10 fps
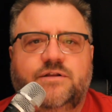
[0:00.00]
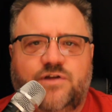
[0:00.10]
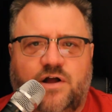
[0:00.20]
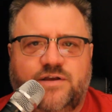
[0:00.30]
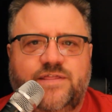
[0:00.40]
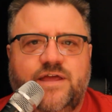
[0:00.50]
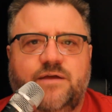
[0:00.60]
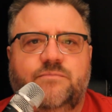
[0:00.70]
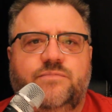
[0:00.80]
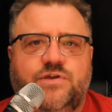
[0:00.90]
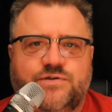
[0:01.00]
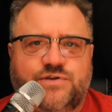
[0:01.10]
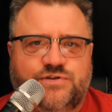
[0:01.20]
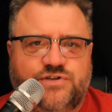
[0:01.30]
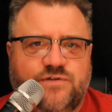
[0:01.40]
talk to them, use
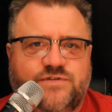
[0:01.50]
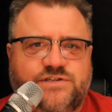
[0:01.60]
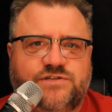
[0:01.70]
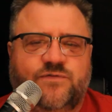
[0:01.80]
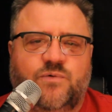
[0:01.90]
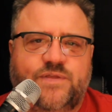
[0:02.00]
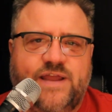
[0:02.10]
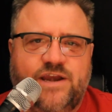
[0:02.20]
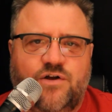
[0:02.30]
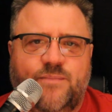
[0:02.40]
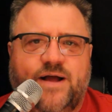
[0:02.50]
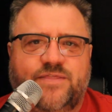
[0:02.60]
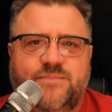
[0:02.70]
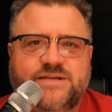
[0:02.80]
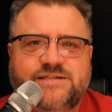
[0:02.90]
their services for what they know about
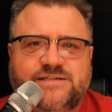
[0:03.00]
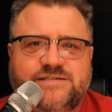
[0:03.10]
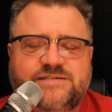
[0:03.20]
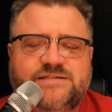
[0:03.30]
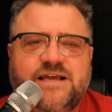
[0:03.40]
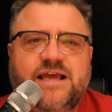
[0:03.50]
the businesses,